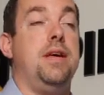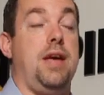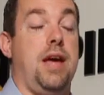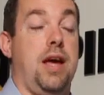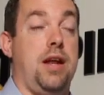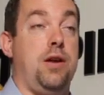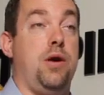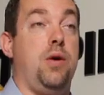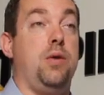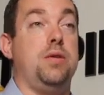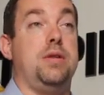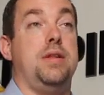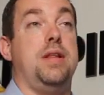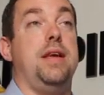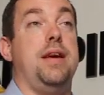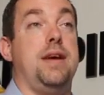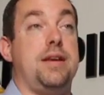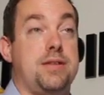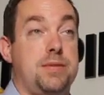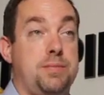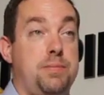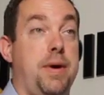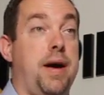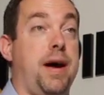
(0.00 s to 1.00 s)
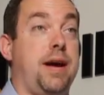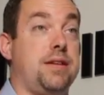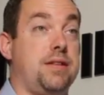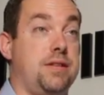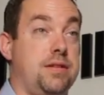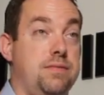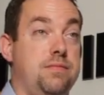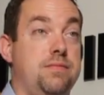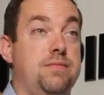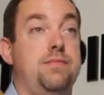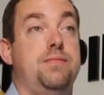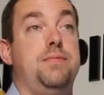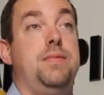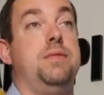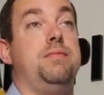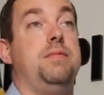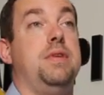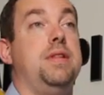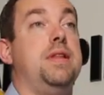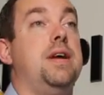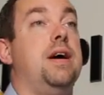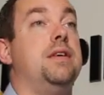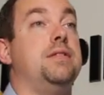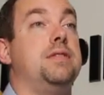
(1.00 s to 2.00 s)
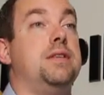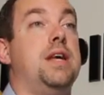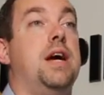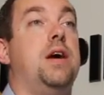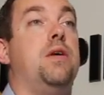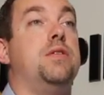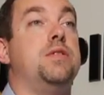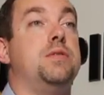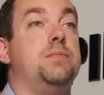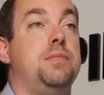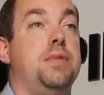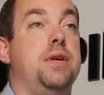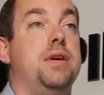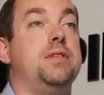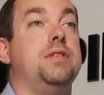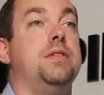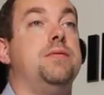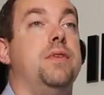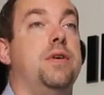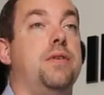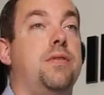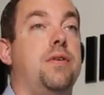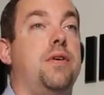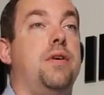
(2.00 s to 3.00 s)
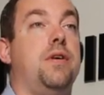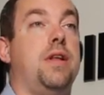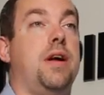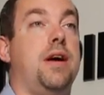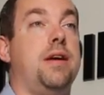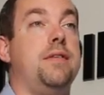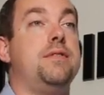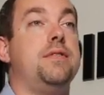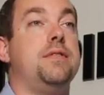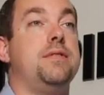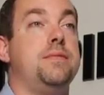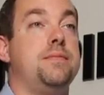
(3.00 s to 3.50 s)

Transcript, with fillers: and know that they expect fifty thousand hours plus of overhaul life.